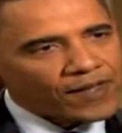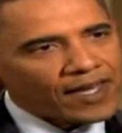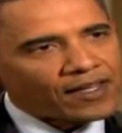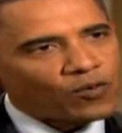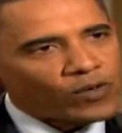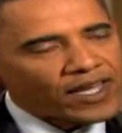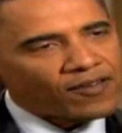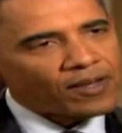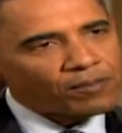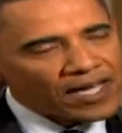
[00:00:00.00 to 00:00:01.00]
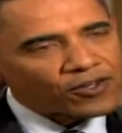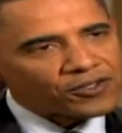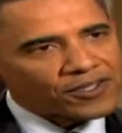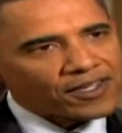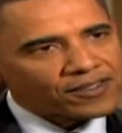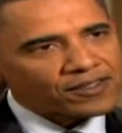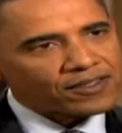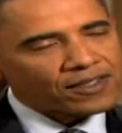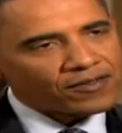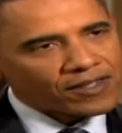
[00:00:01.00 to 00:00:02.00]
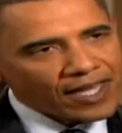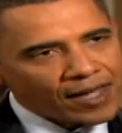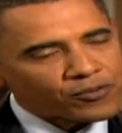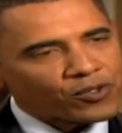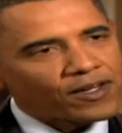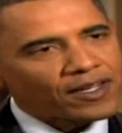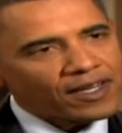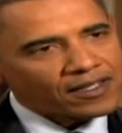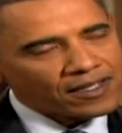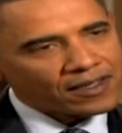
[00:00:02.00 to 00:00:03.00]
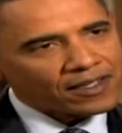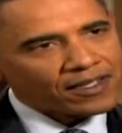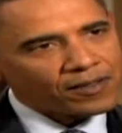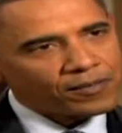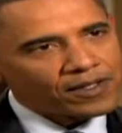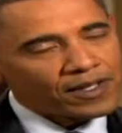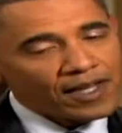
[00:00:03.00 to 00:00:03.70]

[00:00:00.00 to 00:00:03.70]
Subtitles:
that we have a better chance of capturing and killing him